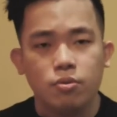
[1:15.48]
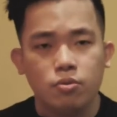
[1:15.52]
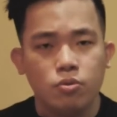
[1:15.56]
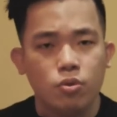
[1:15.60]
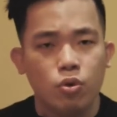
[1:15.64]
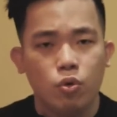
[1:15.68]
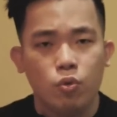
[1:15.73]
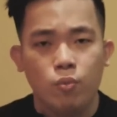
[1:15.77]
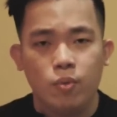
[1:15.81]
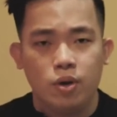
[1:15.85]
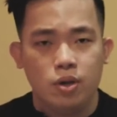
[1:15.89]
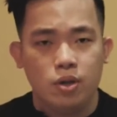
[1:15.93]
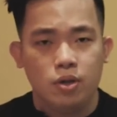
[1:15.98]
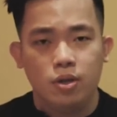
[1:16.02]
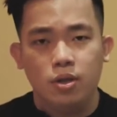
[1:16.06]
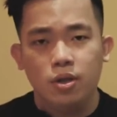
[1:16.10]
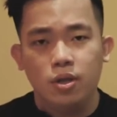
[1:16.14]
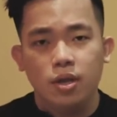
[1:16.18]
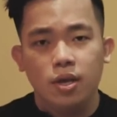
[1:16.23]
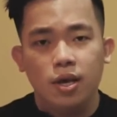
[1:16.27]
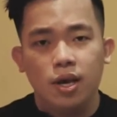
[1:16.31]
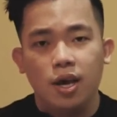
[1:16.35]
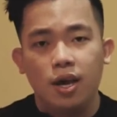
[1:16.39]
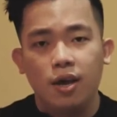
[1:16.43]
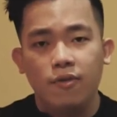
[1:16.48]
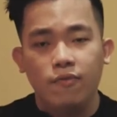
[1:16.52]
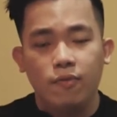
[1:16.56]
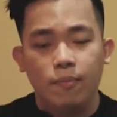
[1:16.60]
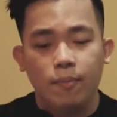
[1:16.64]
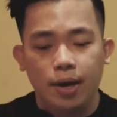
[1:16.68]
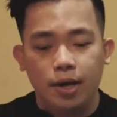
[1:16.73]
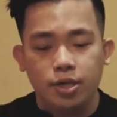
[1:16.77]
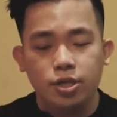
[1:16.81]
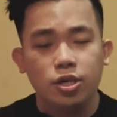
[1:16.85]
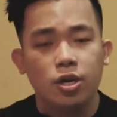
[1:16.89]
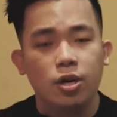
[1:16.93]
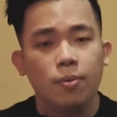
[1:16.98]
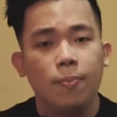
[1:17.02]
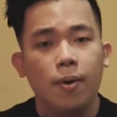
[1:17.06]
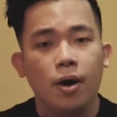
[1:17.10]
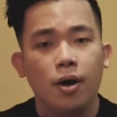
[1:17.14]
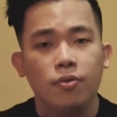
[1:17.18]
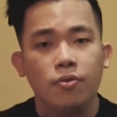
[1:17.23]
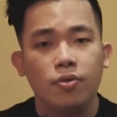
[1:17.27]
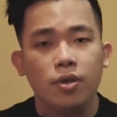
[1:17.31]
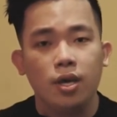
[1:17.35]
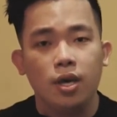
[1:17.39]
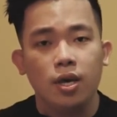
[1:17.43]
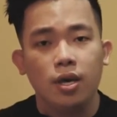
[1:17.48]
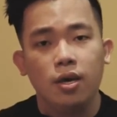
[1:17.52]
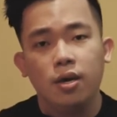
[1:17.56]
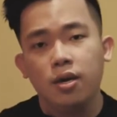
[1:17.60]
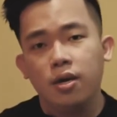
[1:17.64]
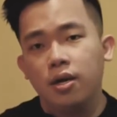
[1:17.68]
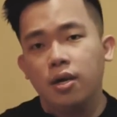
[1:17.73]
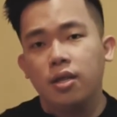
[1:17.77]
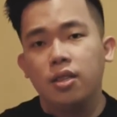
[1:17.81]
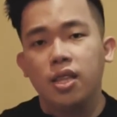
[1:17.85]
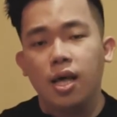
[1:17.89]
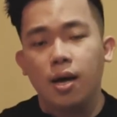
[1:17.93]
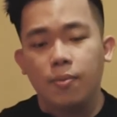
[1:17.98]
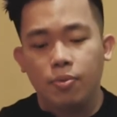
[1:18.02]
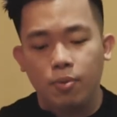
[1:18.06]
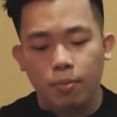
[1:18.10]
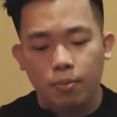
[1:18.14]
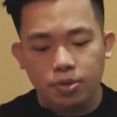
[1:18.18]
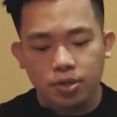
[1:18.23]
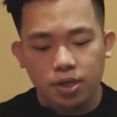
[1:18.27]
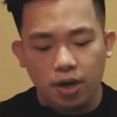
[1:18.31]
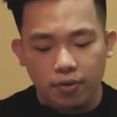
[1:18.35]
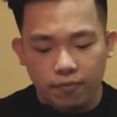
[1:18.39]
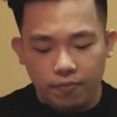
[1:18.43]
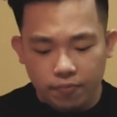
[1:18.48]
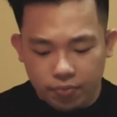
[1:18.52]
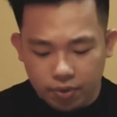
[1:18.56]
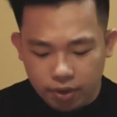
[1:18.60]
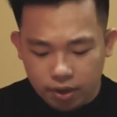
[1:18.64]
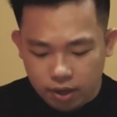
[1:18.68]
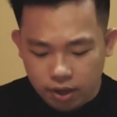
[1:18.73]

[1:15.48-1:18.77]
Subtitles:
normal information about the laptop itself.